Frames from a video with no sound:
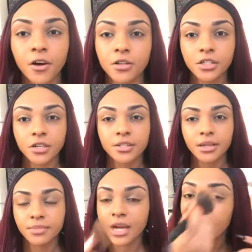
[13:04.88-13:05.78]
falter
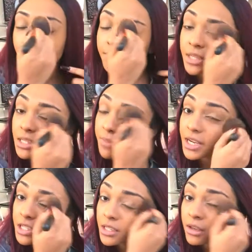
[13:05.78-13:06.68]
sometimes,
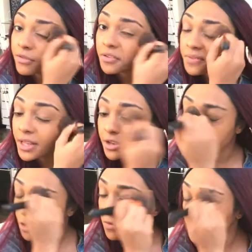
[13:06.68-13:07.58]
especially if you feel like
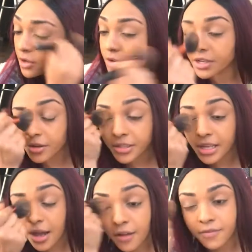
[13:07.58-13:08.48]
you're overloading
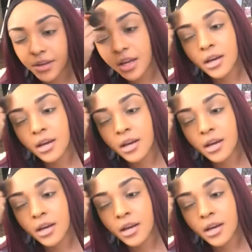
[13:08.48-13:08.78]
yourself,